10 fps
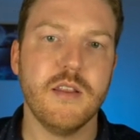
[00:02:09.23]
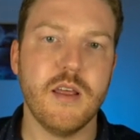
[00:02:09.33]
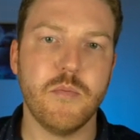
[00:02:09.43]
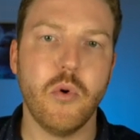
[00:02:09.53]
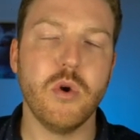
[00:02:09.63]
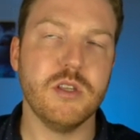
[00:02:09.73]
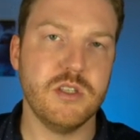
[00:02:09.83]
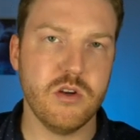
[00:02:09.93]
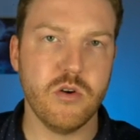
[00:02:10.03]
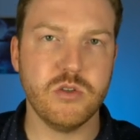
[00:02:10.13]
then
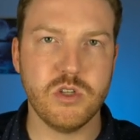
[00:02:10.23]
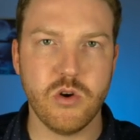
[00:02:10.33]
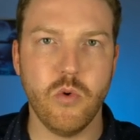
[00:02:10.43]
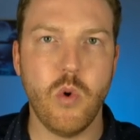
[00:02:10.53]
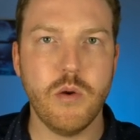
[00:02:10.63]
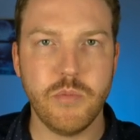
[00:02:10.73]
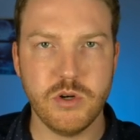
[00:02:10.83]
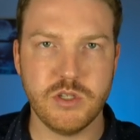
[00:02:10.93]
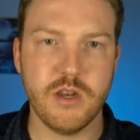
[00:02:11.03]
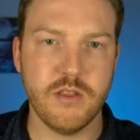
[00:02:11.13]

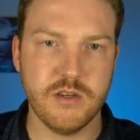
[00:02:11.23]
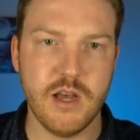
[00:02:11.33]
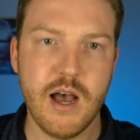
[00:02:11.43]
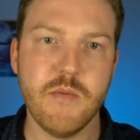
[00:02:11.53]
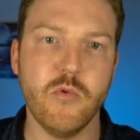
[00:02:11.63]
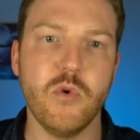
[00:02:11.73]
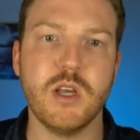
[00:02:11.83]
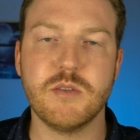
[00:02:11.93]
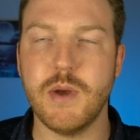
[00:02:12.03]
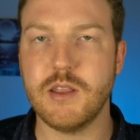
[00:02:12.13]
0.001% of the time, we
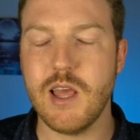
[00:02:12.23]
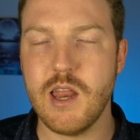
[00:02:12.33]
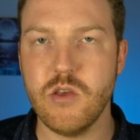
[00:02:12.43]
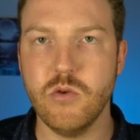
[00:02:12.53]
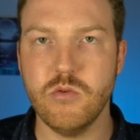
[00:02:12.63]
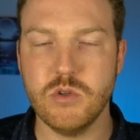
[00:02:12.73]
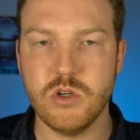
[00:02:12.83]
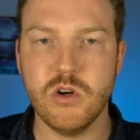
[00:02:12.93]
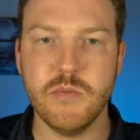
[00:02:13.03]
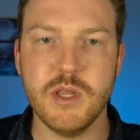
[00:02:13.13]
expect the annual
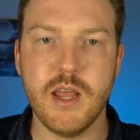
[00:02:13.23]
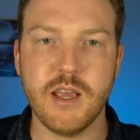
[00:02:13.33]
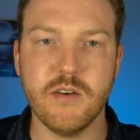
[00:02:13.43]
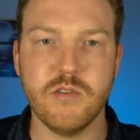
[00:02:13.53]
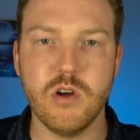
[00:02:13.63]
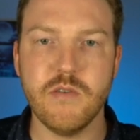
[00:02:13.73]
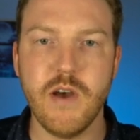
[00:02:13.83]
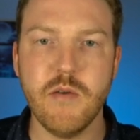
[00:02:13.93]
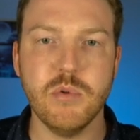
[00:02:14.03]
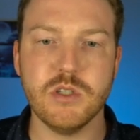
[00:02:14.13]
return to be negative
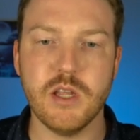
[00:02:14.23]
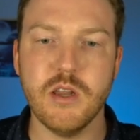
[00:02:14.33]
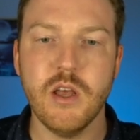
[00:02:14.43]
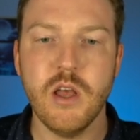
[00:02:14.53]
35%.